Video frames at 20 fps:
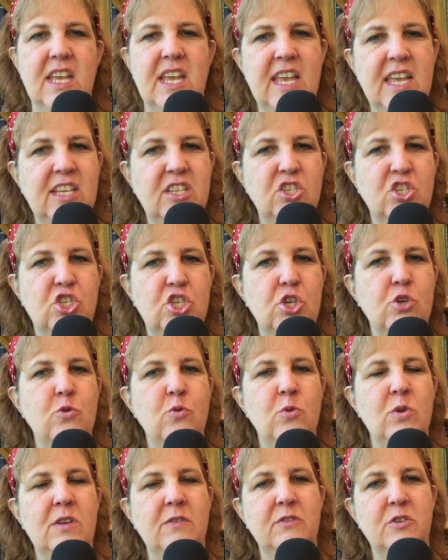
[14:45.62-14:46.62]
In
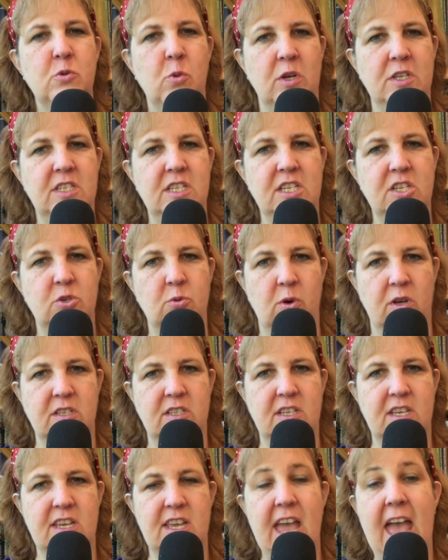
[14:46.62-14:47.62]
June of
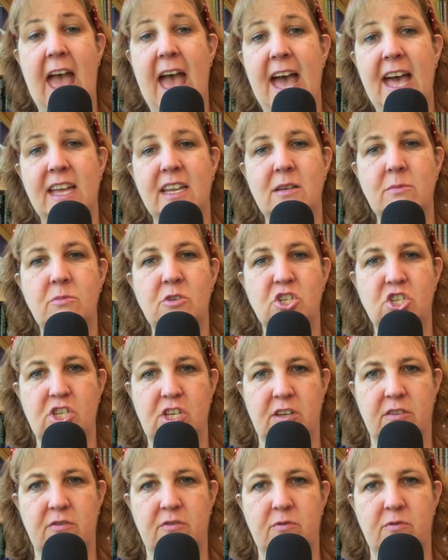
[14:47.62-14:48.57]
2020, Adam Schiff